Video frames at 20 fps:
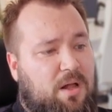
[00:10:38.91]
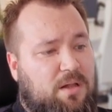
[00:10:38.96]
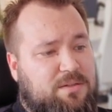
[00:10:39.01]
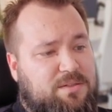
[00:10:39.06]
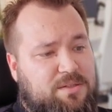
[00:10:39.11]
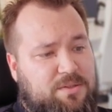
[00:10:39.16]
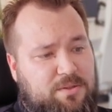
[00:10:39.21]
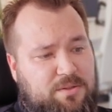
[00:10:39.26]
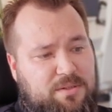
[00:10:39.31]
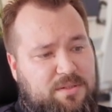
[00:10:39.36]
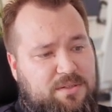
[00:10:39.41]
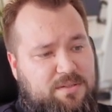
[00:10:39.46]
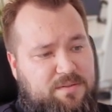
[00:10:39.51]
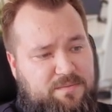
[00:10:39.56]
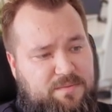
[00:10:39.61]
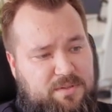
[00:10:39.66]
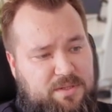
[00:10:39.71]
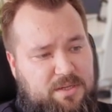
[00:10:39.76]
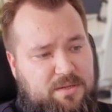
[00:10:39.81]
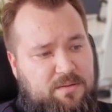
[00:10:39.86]

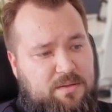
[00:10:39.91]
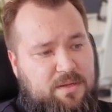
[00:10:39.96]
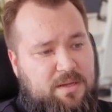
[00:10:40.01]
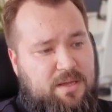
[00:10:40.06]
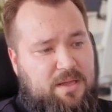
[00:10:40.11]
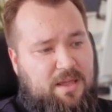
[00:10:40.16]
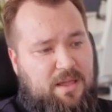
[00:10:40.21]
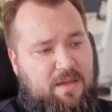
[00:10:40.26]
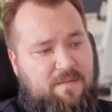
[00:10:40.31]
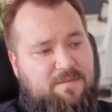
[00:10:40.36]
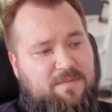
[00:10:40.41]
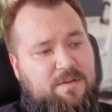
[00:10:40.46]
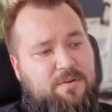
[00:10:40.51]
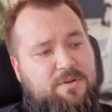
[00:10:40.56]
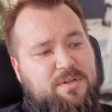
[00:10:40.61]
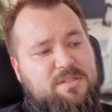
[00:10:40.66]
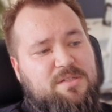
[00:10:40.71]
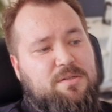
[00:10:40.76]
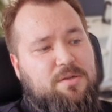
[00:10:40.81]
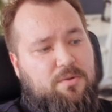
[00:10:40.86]
Alternatively, if
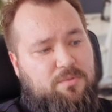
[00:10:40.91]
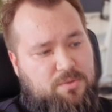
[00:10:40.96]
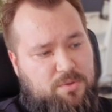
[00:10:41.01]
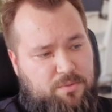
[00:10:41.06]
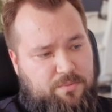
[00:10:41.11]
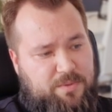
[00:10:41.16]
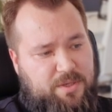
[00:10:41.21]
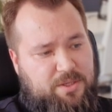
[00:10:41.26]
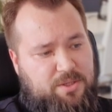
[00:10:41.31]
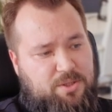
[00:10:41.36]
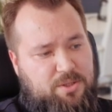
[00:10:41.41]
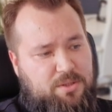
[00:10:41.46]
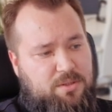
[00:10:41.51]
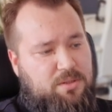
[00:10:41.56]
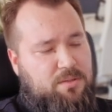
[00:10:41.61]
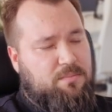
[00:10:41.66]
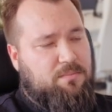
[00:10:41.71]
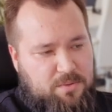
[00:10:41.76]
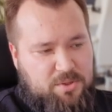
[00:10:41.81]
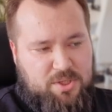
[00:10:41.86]
there is no
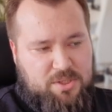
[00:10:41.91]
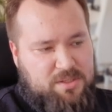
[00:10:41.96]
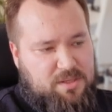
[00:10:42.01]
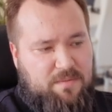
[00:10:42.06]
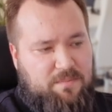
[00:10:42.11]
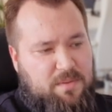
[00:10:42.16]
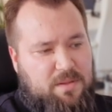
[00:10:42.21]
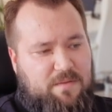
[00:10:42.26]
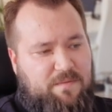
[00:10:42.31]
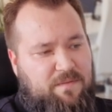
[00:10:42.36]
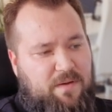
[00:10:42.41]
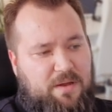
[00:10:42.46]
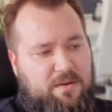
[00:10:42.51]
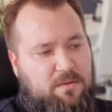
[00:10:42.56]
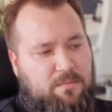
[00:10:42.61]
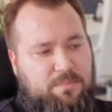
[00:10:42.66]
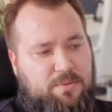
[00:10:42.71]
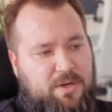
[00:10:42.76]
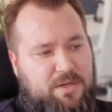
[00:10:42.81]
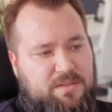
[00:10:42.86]
duration, just give me the
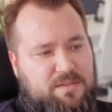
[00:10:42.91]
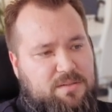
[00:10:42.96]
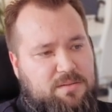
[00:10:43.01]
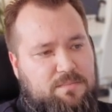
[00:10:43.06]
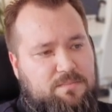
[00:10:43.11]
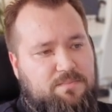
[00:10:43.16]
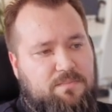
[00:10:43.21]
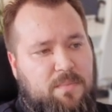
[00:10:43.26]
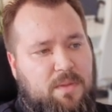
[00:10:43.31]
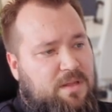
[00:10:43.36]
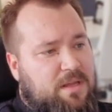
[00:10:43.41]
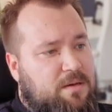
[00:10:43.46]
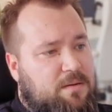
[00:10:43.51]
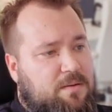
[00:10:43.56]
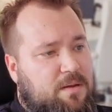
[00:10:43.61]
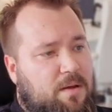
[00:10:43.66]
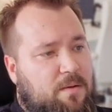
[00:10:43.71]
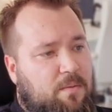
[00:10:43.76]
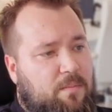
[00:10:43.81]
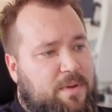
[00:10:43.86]
final price.
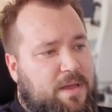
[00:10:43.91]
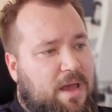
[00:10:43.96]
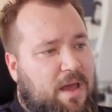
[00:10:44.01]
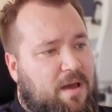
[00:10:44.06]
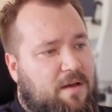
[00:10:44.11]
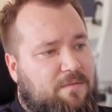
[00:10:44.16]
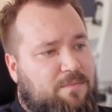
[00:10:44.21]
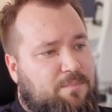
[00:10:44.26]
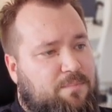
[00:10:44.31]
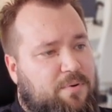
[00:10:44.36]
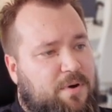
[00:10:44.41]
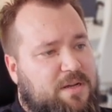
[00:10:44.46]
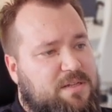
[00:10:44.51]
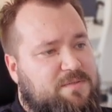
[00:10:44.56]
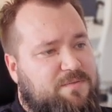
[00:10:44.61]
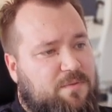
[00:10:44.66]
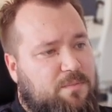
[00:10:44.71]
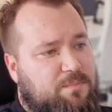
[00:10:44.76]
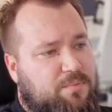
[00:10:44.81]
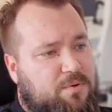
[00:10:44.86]
Then we have
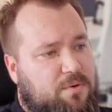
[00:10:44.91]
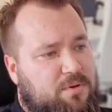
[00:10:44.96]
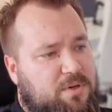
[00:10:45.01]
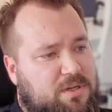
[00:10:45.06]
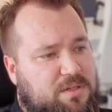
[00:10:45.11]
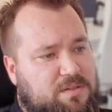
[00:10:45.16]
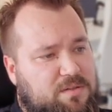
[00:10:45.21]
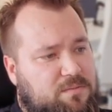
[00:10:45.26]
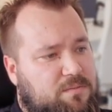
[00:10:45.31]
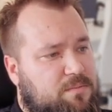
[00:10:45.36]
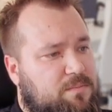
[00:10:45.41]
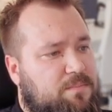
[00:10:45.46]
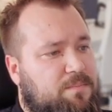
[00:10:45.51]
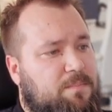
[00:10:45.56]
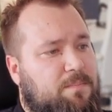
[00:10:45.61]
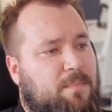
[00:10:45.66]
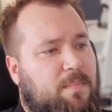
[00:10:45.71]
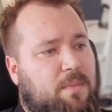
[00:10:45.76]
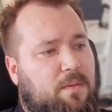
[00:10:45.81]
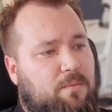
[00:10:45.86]
price from product,
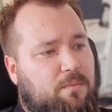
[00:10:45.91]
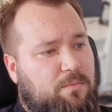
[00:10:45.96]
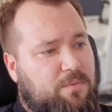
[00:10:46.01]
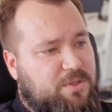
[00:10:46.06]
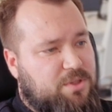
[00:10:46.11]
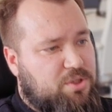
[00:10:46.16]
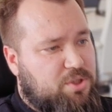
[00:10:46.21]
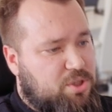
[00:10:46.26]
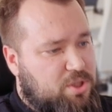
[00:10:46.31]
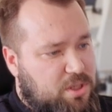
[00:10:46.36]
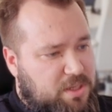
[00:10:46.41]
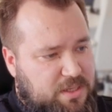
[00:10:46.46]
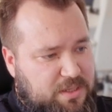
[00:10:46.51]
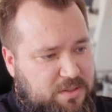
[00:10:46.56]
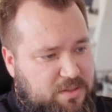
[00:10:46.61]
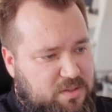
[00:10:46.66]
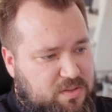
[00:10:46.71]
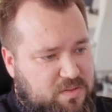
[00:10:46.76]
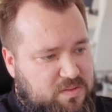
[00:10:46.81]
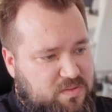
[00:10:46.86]
which
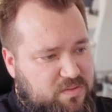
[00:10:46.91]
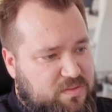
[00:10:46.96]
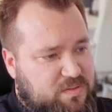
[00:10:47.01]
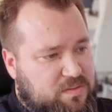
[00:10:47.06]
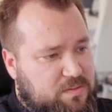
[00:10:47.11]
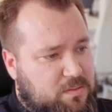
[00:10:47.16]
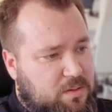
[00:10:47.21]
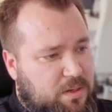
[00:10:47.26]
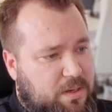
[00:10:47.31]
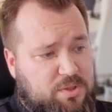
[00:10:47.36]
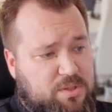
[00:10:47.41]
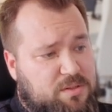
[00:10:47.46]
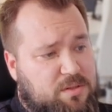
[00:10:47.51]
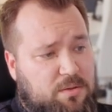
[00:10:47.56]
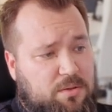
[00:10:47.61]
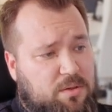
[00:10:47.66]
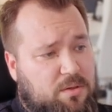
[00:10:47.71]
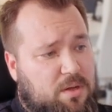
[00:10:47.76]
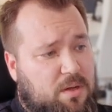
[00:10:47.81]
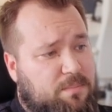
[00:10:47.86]
is
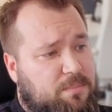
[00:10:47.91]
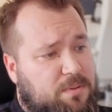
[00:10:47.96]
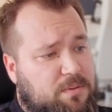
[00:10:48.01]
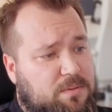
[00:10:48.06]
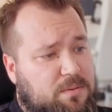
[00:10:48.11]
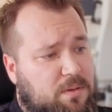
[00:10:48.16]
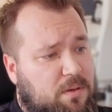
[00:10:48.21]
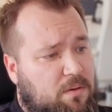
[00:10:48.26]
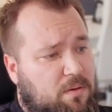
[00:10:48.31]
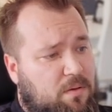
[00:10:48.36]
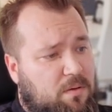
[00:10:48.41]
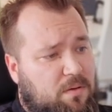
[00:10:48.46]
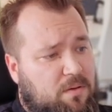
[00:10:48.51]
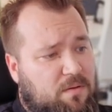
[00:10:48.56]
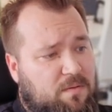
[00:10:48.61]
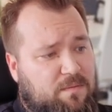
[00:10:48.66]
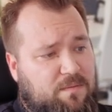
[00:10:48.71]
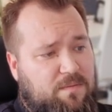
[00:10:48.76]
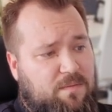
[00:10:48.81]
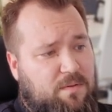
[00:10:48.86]
just a lookup
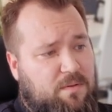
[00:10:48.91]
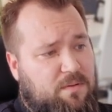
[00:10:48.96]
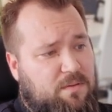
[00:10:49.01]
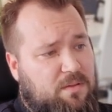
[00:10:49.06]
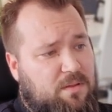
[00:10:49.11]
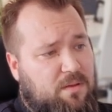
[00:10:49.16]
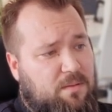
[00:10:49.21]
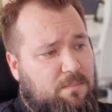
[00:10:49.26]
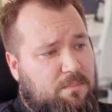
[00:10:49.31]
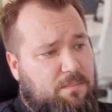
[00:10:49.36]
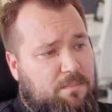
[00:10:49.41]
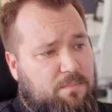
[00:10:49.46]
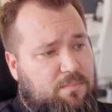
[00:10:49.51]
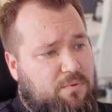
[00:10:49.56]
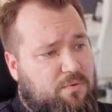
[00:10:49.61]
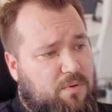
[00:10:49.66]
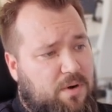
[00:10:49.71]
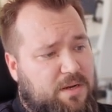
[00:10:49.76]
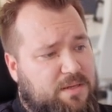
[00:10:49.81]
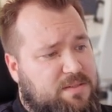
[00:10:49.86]
of the
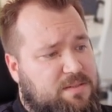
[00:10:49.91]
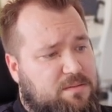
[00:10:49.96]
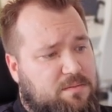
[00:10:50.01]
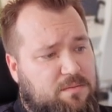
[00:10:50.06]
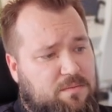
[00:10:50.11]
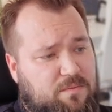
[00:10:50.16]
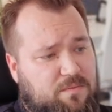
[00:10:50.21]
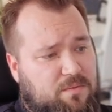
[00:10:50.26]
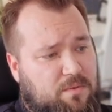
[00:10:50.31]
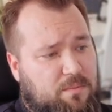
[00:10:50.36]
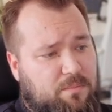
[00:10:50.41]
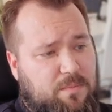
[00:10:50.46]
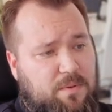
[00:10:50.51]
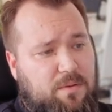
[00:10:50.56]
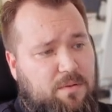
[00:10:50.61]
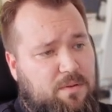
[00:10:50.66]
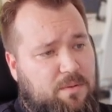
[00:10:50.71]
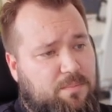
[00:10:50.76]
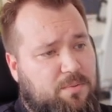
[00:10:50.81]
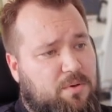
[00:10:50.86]
price
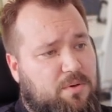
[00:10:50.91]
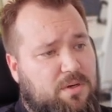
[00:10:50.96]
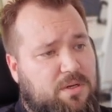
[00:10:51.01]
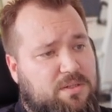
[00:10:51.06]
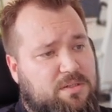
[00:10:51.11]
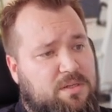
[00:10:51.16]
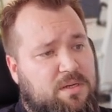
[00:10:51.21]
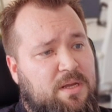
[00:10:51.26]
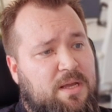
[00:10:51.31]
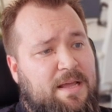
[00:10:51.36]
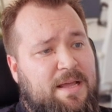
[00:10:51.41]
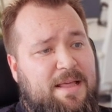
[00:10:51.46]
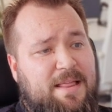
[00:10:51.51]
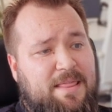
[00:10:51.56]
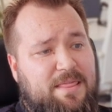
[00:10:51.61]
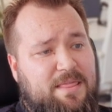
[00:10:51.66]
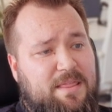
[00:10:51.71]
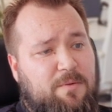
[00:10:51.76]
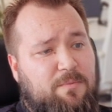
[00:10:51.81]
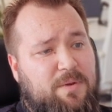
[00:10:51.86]
from the product.
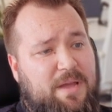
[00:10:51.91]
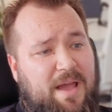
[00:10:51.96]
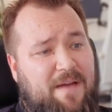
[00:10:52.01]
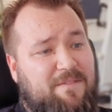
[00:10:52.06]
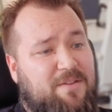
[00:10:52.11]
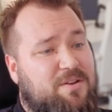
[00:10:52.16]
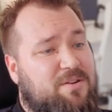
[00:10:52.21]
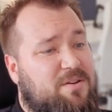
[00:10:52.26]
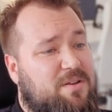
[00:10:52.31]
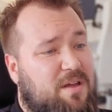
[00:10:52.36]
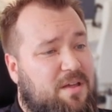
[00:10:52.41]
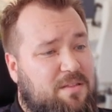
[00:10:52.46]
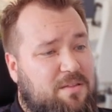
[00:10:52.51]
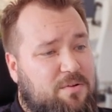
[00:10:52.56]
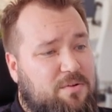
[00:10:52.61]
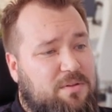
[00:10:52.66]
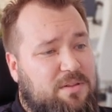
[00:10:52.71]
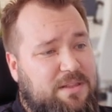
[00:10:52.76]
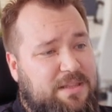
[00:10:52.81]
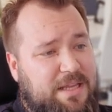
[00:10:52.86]
Then we have
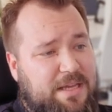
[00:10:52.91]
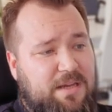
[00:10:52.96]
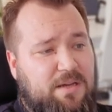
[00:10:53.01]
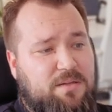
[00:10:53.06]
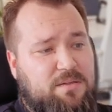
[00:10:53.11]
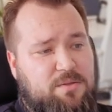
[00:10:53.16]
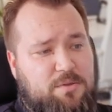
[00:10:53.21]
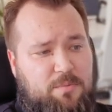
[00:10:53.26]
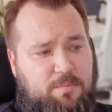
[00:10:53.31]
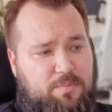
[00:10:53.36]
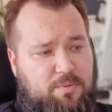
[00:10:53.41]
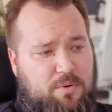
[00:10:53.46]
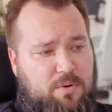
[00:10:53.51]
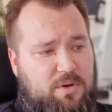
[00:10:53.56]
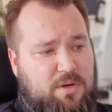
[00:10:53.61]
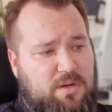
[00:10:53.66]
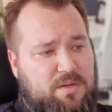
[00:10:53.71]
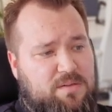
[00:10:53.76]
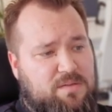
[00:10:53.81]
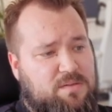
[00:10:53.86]
another link to
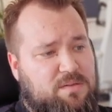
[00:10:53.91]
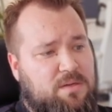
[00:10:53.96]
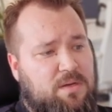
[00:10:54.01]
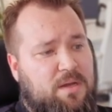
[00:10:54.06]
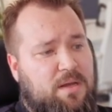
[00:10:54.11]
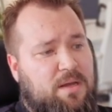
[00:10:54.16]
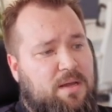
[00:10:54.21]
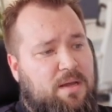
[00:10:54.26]
products.